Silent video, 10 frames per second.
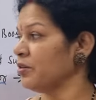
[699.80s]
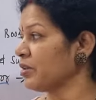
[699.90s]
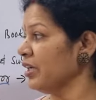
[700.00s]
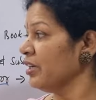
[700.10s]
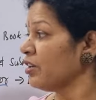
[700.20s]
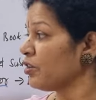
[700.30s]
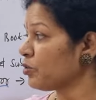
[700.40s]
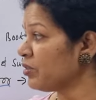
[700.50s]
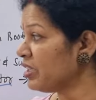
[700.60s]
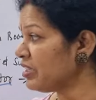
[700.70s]
Okay.
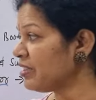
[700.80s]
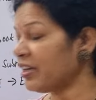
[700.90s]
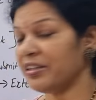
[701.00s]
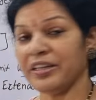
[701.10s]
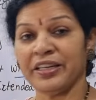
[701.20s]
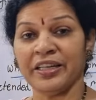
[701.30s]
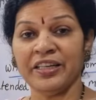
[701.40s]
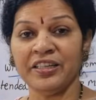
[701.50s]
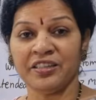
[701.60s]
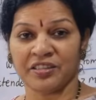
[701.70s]
So these are the
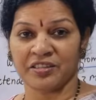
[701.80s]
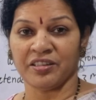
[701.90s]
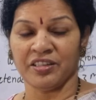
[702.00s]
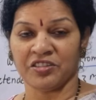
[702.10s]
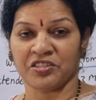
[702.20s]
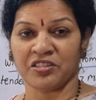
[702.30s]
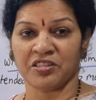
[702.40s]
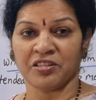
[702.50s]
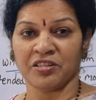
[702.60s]
8 lists